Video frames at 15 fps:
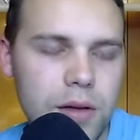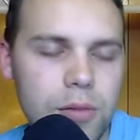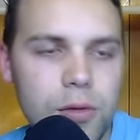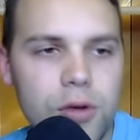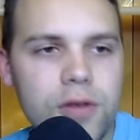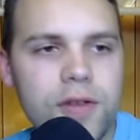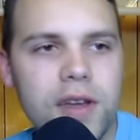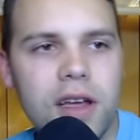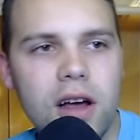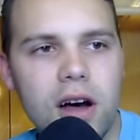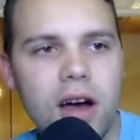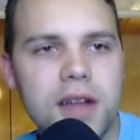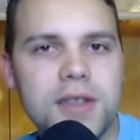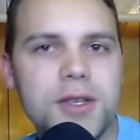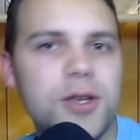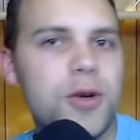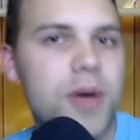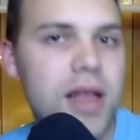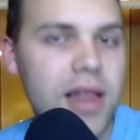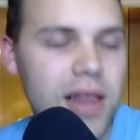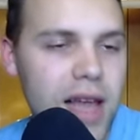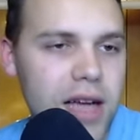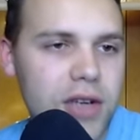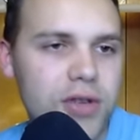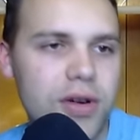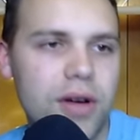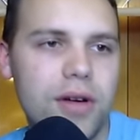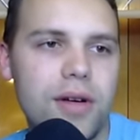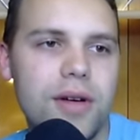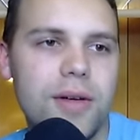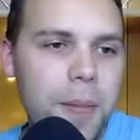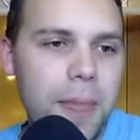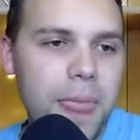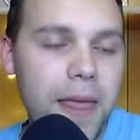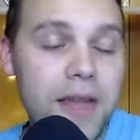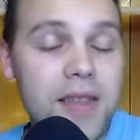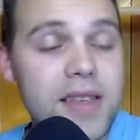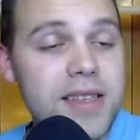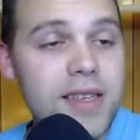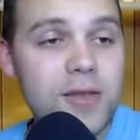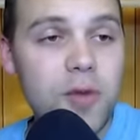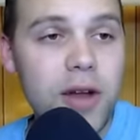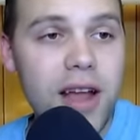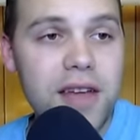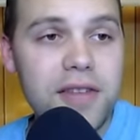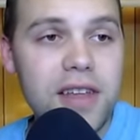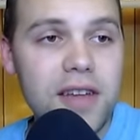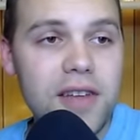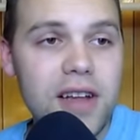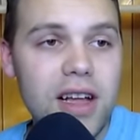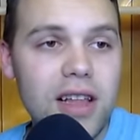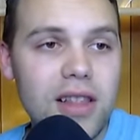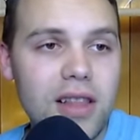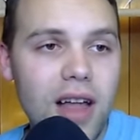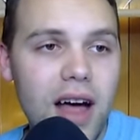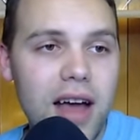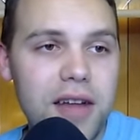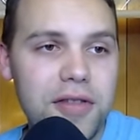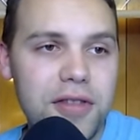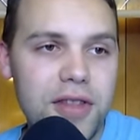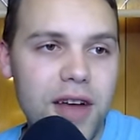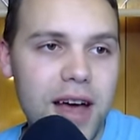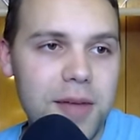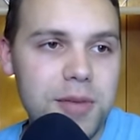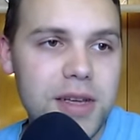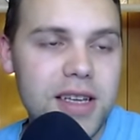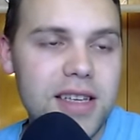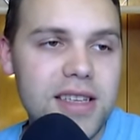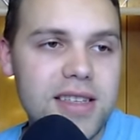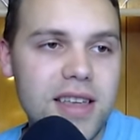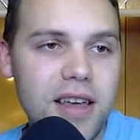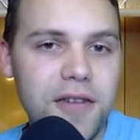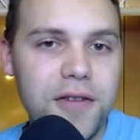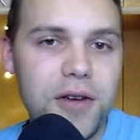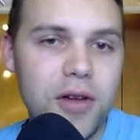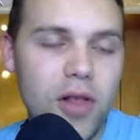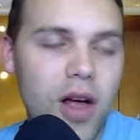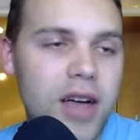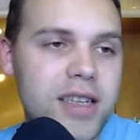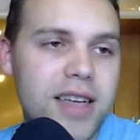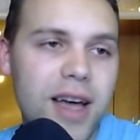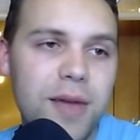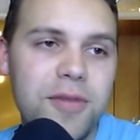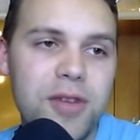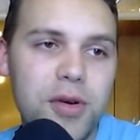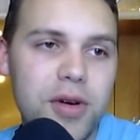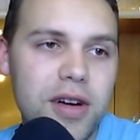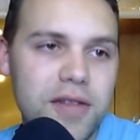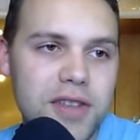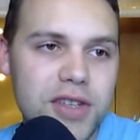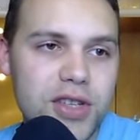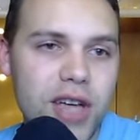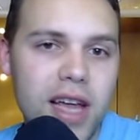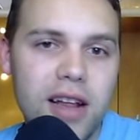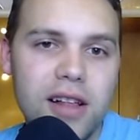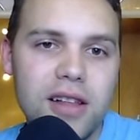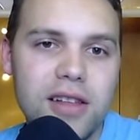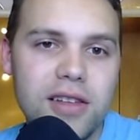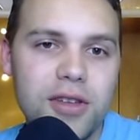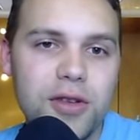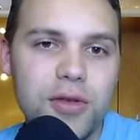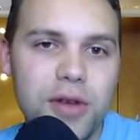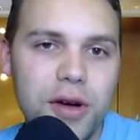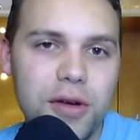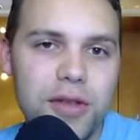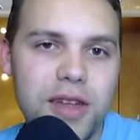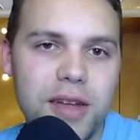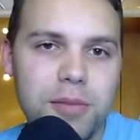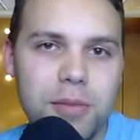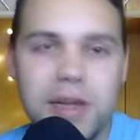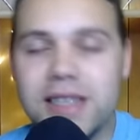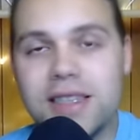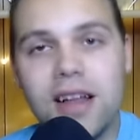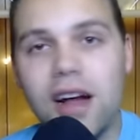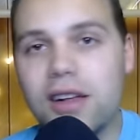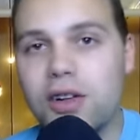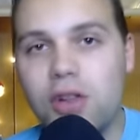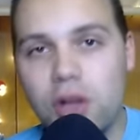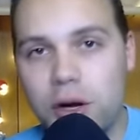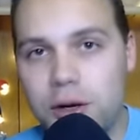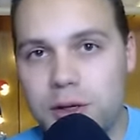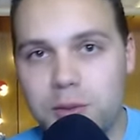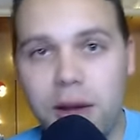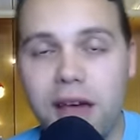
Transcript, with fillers: Moving on to Electro. And this is one I've given a lot of thought because if you're a longtime viewer of the channel, you know that it's not close.